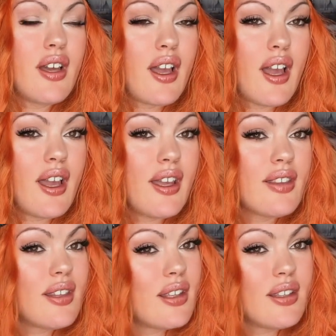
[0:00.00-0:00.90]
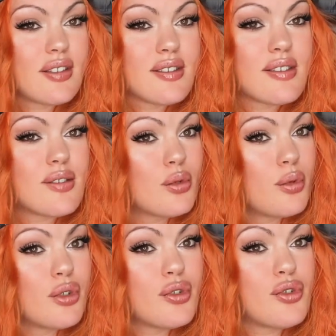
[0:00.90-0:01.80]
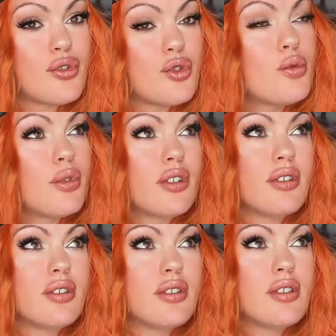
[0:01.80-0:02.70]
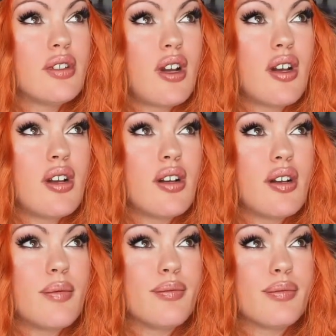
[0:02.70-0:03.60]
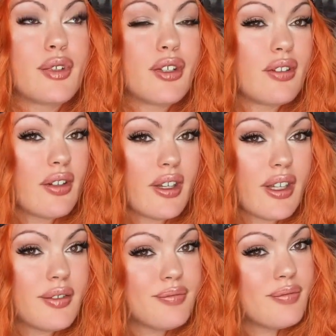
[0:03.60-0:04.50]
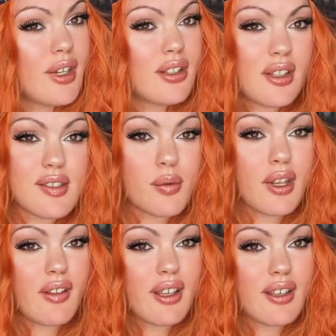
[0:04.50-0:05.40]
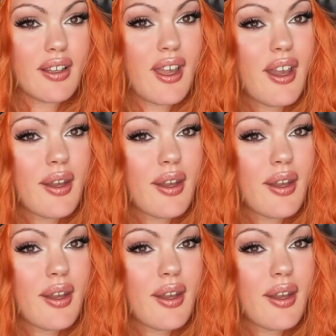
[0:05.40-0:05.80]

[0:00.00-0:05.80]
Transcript: I think it's super, super good looking, and that's what I like in a guy.